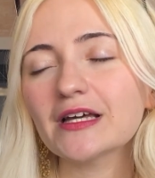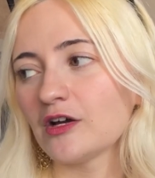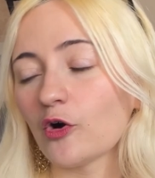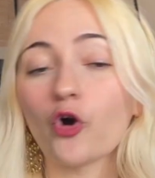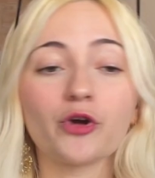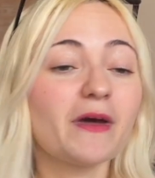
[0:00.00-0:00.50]

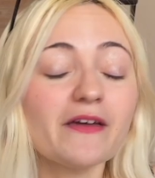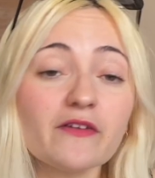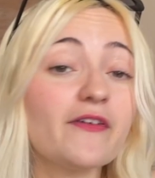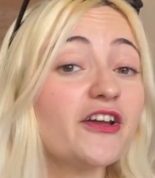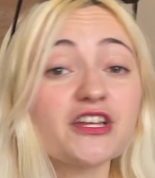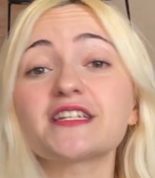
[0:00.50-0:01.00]
or maybe
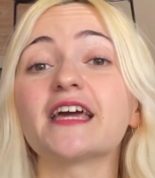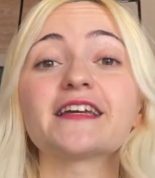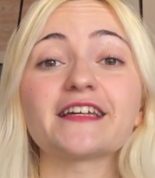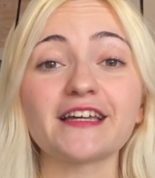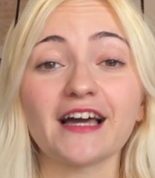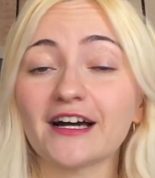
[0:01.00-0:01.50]
very
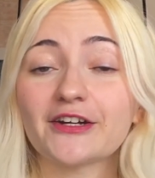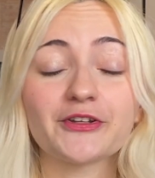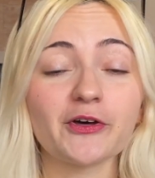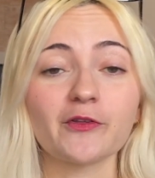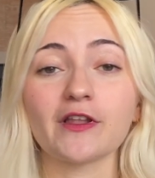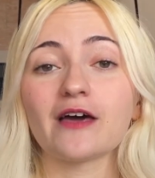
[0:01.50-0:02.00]
shaky. I don't
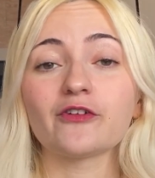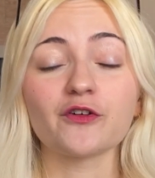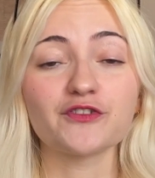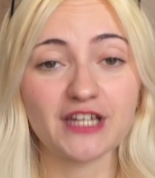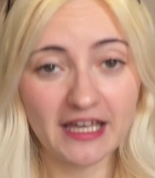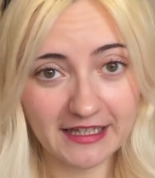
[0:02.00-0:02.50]
know the level of
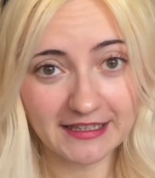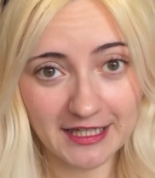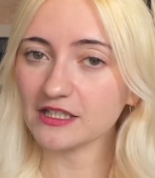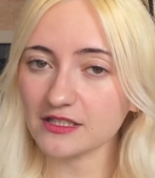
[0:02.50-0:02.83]
shakiness.